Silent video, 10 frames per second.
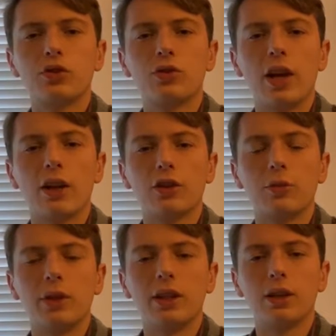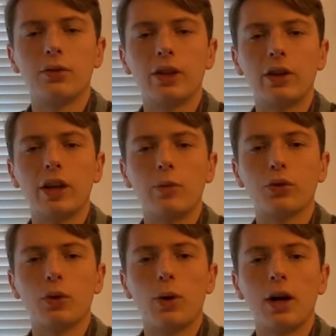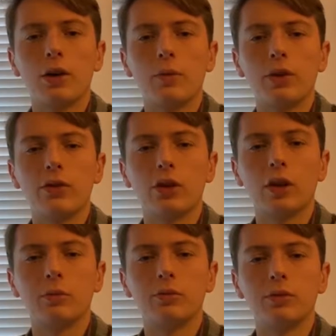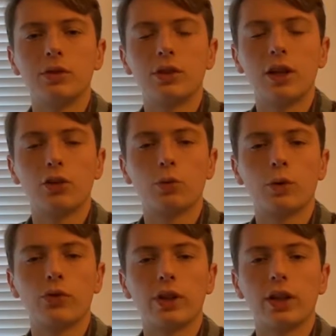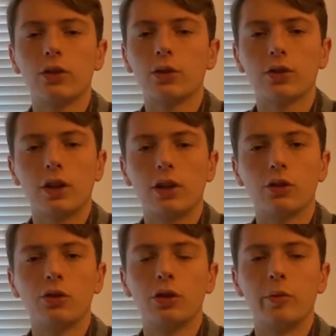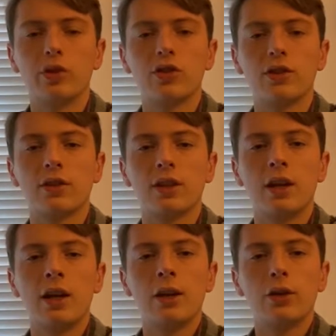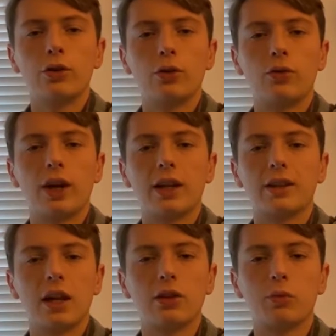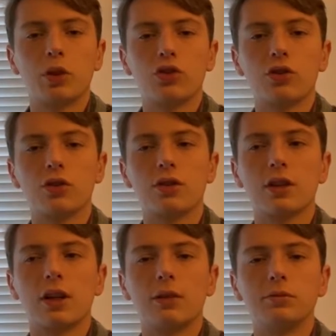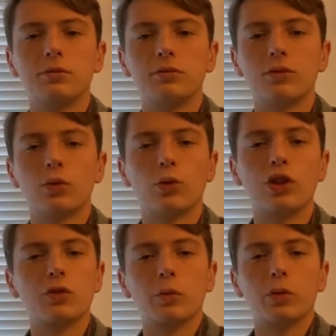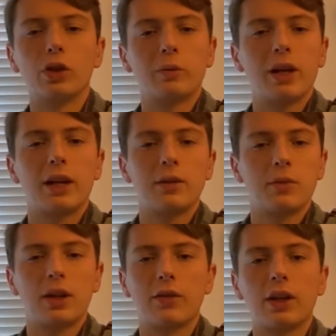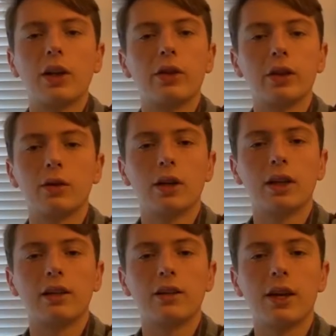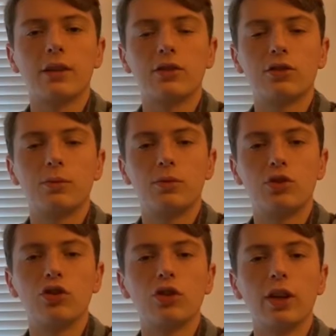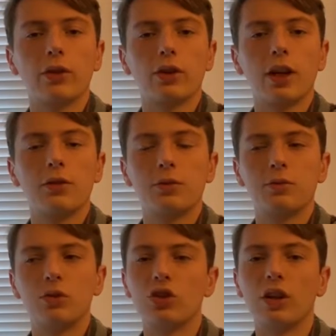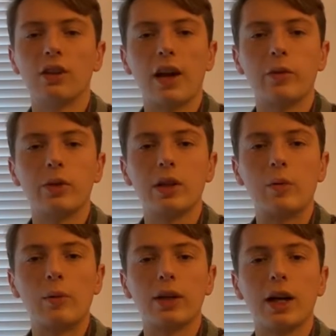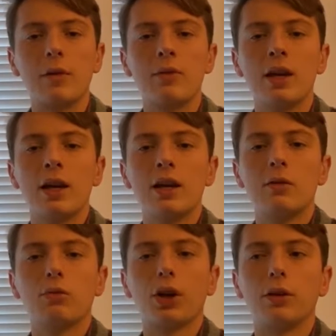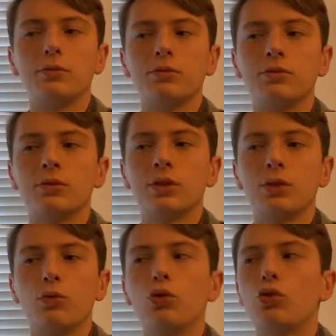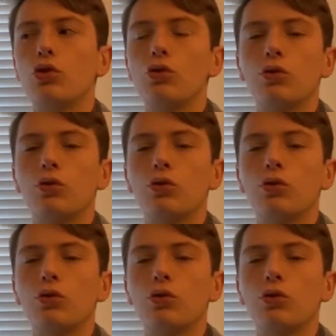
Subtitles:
Taylor's been in the flannel game for a while. If you look up Taylor Swift flannels on Google Images, you'll find countless pictures, ranging from good to bad, and I've got nothing against that. She should live her life. She doesn't have to be in the public eye. But when you choose